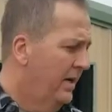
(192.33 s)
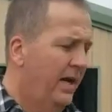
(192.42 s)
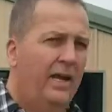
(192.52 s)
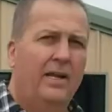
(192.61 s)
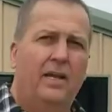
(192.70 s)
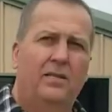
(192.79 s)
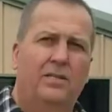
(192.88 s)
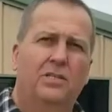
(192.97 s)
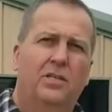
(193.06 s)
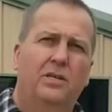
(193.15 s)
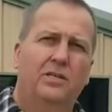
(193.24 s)
And I
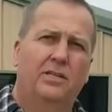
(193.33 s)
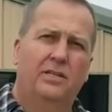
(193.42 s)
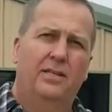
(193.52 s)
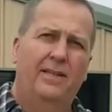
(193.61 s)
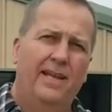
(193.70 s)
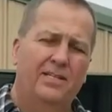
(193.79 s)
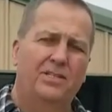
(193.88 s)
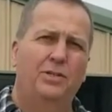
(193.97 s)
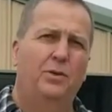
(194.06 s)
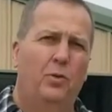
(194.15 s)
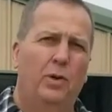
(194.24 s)
just looked at the next
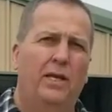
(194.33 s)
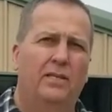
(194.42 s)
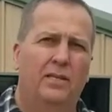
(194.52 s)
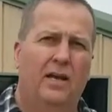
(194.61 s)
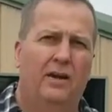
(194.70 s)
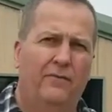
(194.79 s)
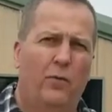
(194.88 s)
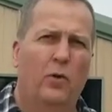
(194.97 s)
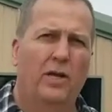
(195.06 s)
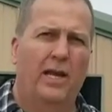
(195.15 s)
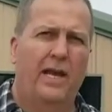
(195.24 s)
2-week
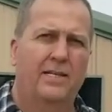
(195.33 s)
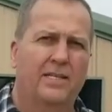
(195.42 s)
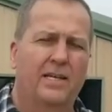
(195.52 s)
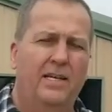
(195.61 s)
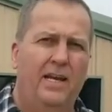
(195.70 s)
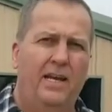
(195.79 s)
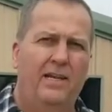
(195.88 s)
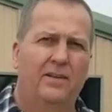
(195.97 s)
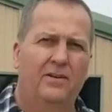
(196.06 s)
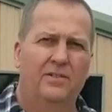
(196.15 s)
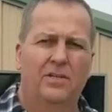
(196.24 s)
forecast, and
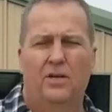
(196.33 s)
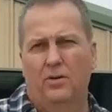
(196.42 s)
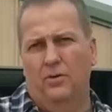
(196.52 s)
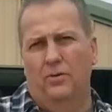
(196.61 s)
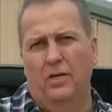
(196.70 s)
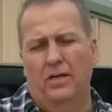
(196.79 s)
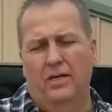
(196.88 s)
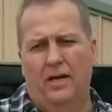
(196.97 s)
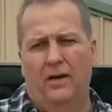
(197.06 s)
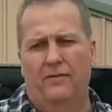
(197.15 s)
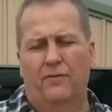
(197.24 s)
there's no
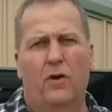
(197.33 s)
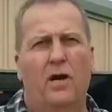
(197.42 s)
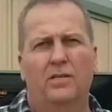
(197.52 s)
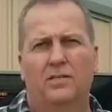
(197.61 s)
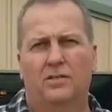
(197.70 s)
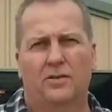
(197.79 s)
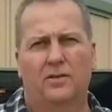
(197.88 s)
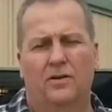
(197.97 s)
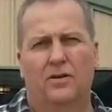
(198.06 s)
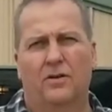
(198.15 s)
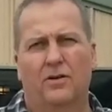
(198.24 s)
frost
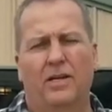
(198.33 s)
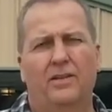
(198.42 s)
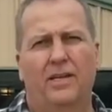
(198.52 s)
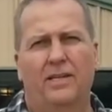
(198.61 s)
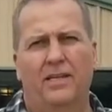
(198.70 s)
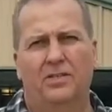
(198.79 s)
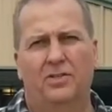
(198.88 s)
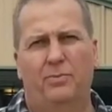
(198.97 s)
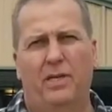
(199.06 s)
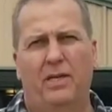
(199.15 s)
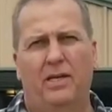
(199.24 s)
or anything that
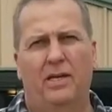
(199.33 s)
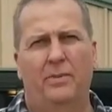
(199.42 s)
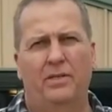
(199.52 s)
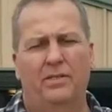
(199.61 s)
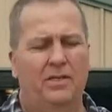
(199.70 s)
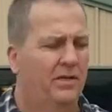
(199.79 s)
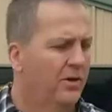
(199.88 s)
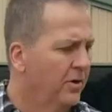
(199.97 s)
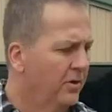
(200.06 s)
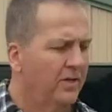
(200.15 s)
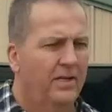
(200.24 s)
should be coming to
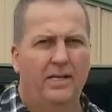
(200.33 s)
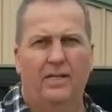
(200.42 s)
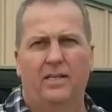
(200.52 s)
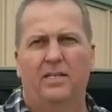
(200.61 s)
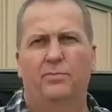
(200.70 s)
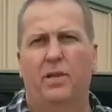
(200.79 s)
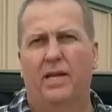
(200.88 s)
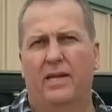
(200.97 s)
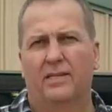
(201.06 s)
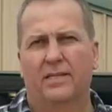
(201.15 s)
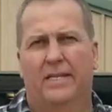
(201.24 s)
hurt any of these
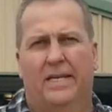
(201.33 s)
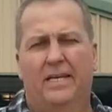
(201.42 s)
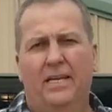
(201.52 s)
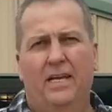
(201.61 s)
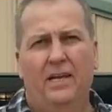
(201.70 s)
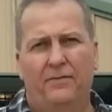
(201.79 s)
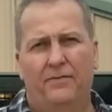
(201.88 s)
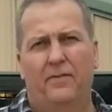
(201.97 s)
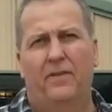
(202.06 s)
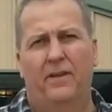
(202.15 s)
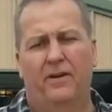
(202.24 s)
plants. If
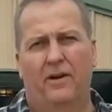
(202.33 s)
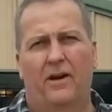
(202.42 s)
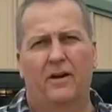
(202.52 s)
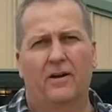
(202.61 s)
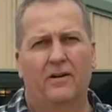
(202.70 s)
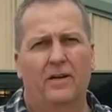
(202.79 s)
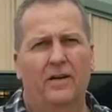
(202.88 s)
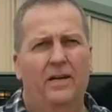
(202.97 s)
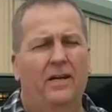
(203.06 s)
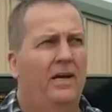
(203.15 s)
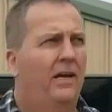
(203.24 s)
there are
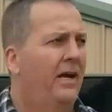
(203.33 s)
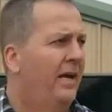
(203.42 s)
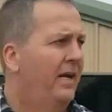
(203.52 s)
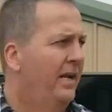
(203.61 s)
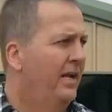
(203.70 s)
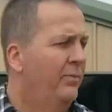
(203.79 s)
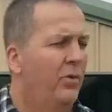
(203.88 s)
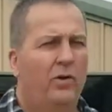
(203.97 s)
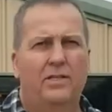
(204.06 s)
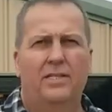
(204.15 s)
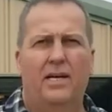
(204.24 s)
at any
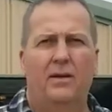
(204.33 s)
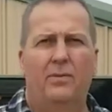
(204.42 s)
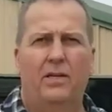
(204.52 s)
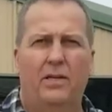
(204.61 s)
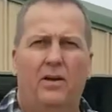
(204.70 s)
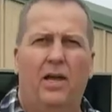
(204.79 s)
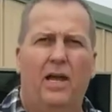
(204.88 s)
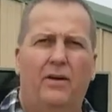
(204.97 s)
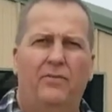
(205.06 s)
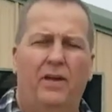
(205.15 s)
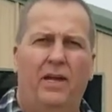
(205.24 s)
point in time, then I'll
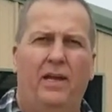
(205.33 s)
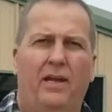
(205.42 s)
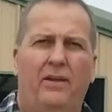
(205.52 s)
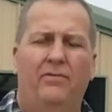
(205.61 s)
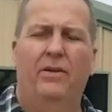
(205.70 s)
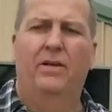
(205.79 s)
have a